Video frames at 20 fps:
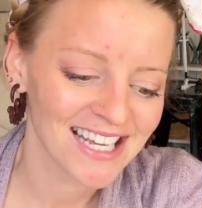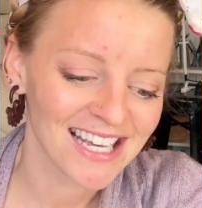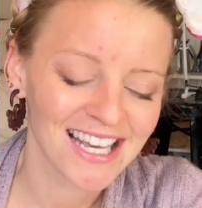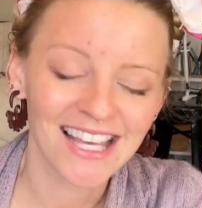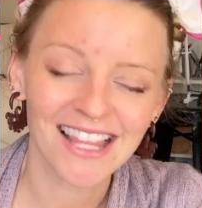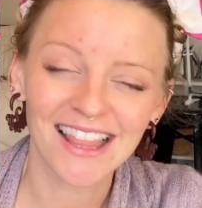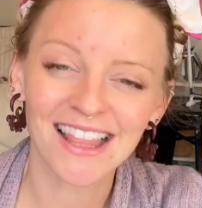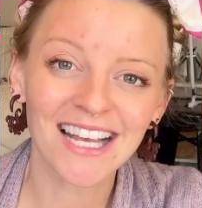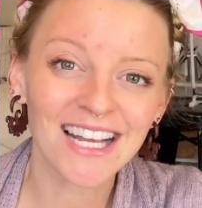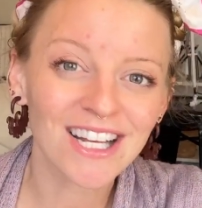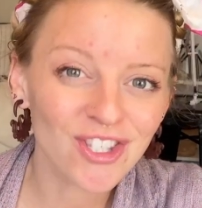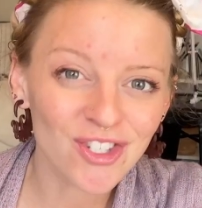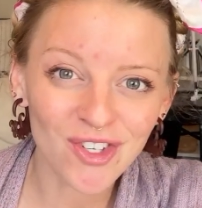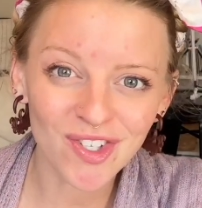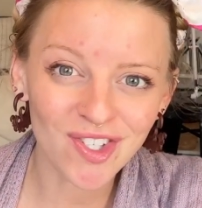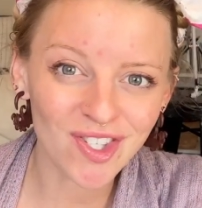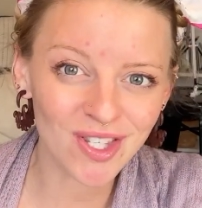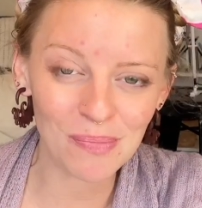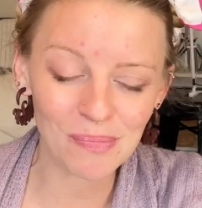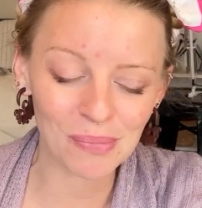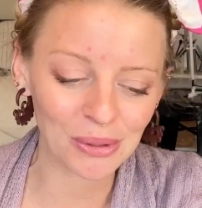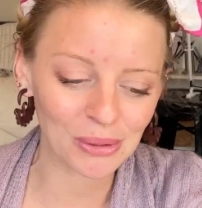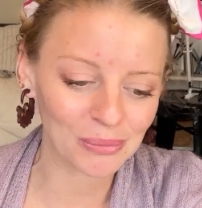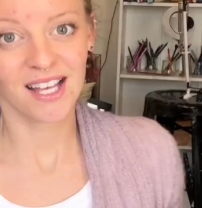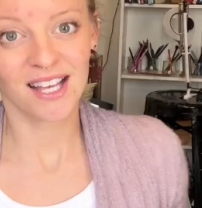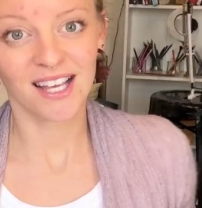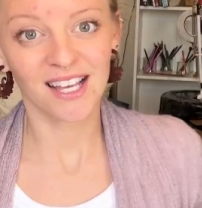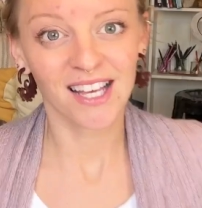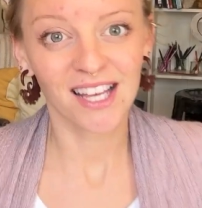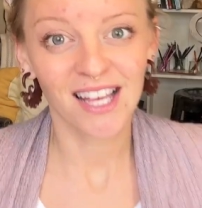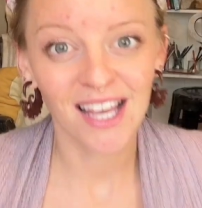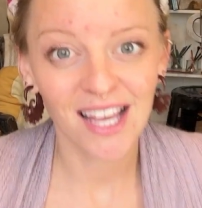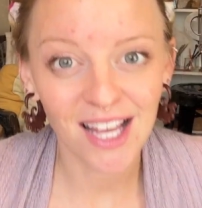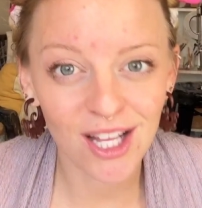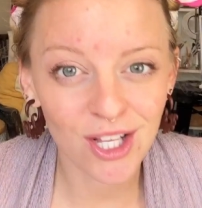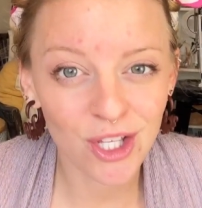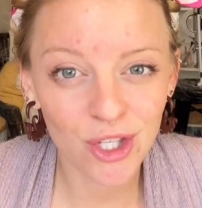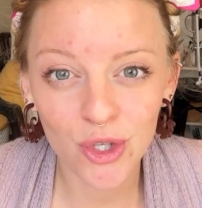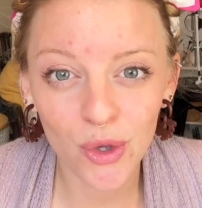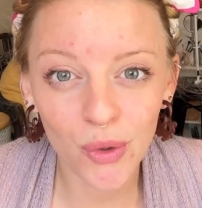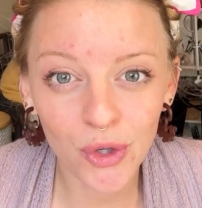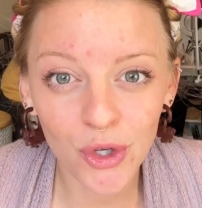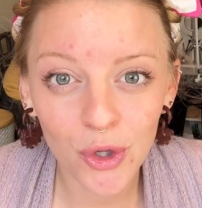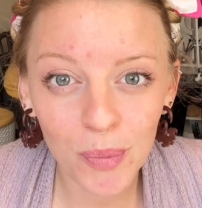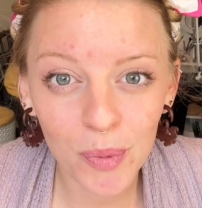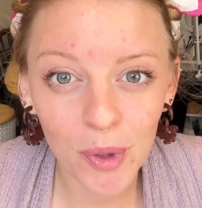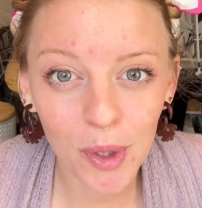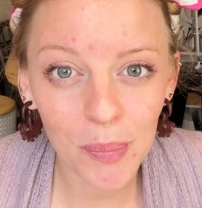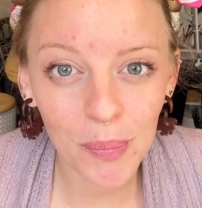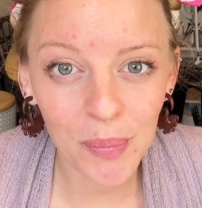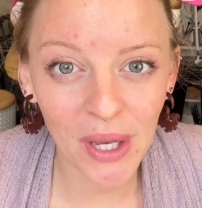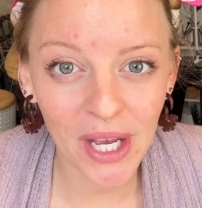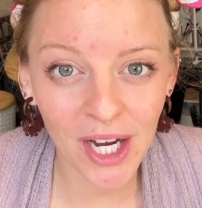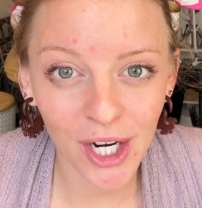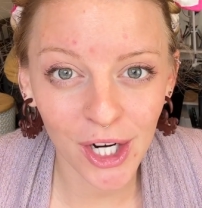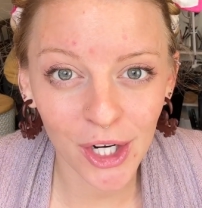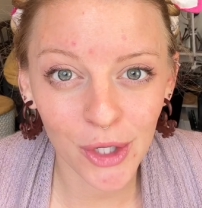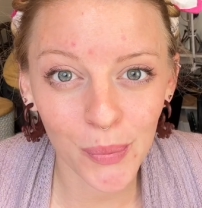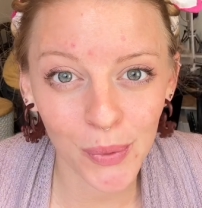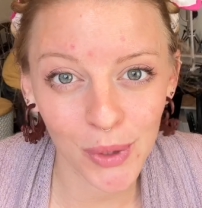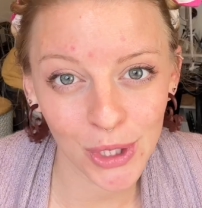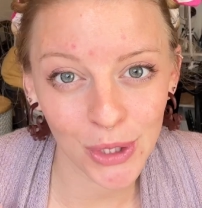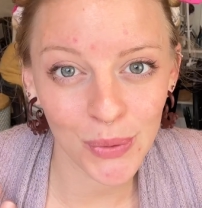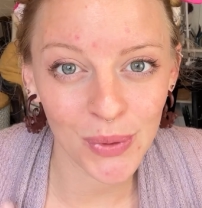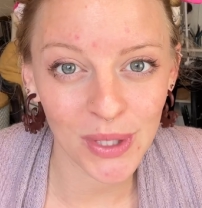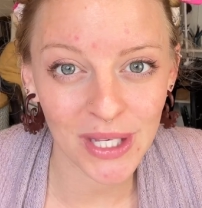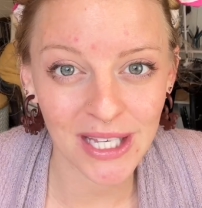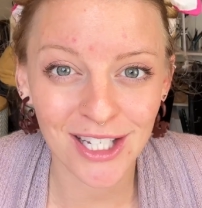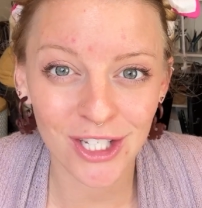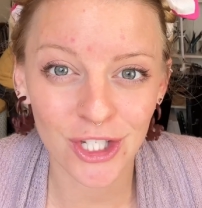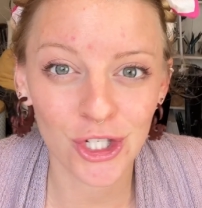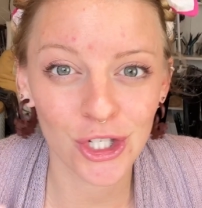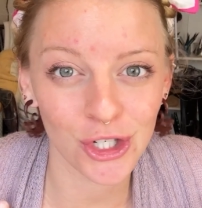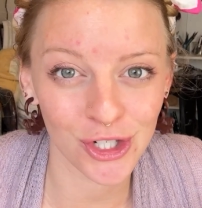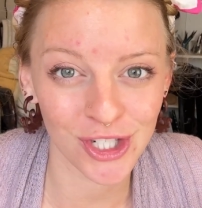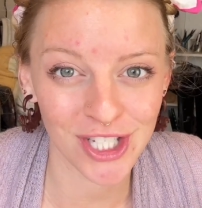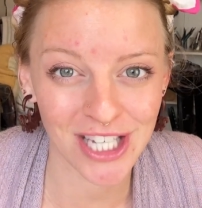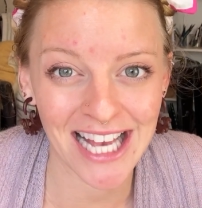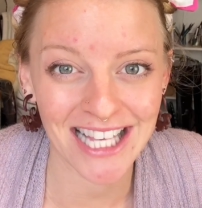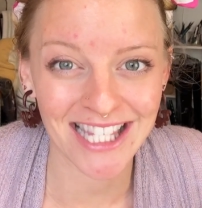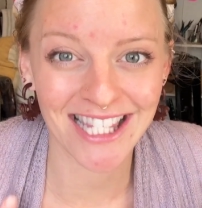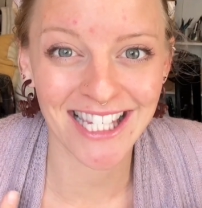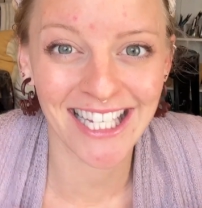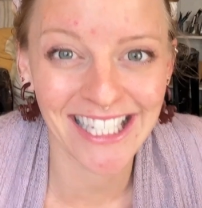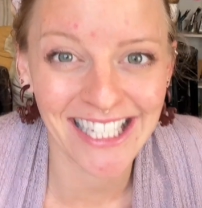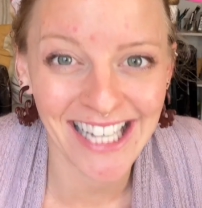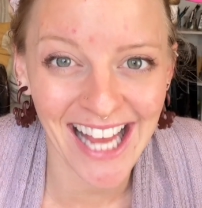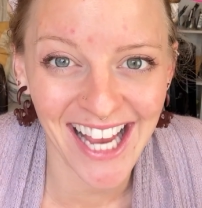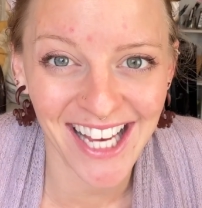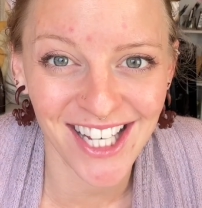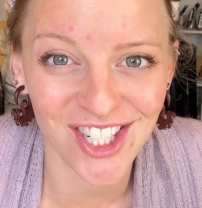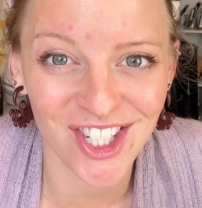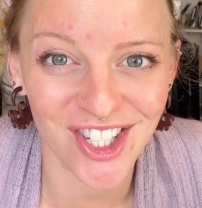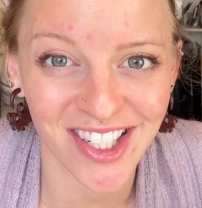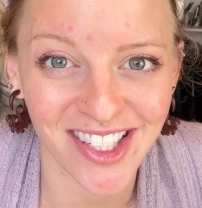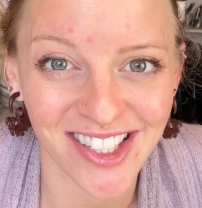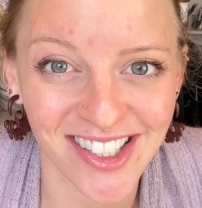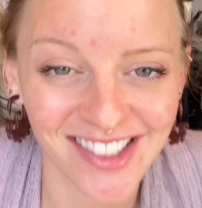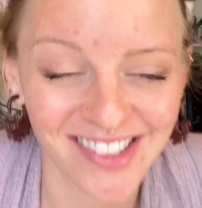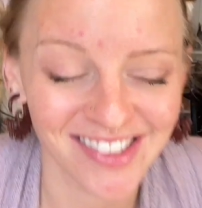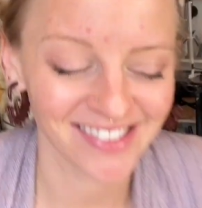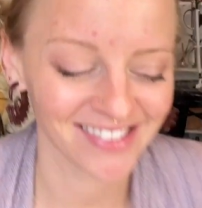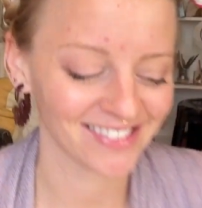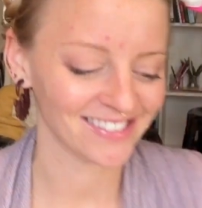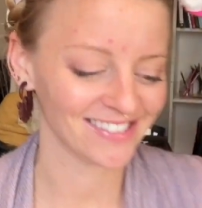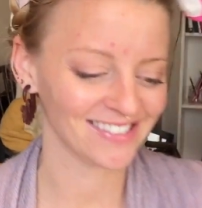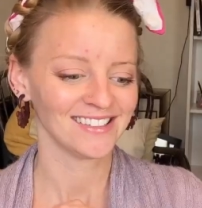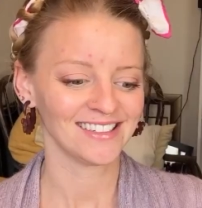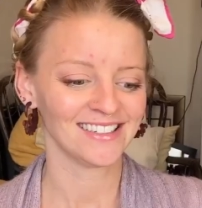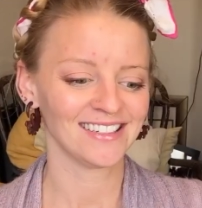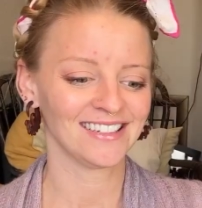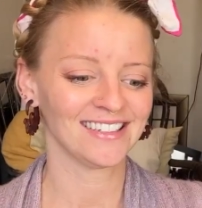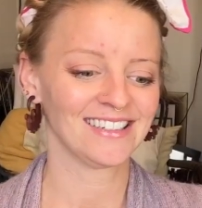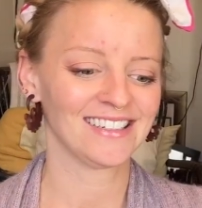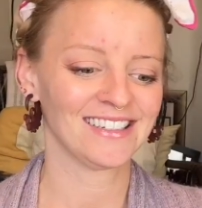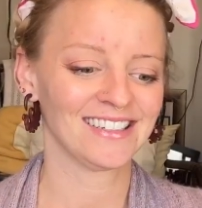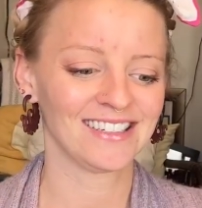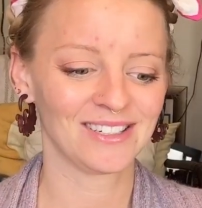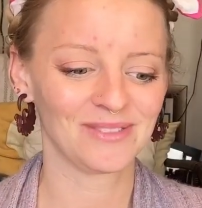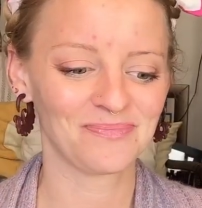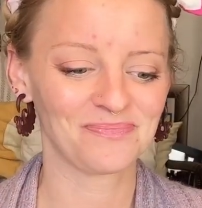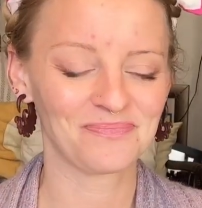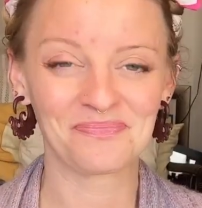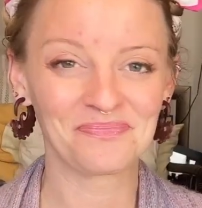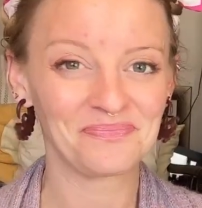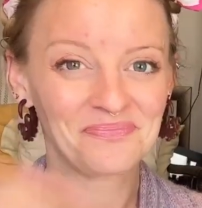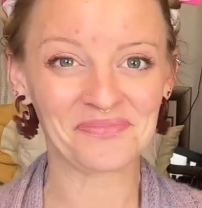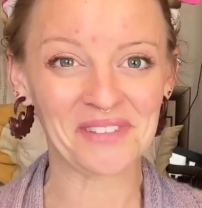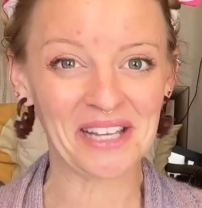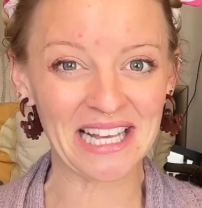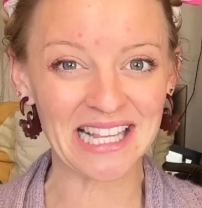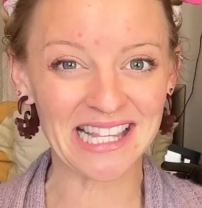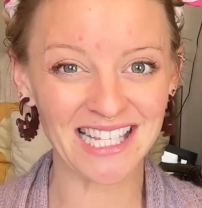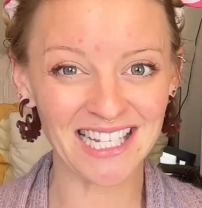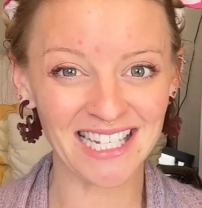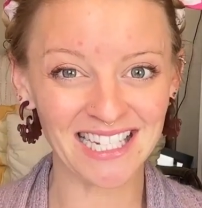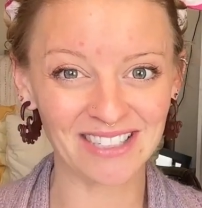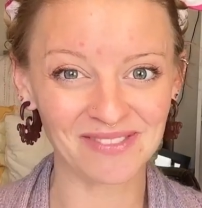The answer is simple. It's so you're prepared when you get to your destination. That's it.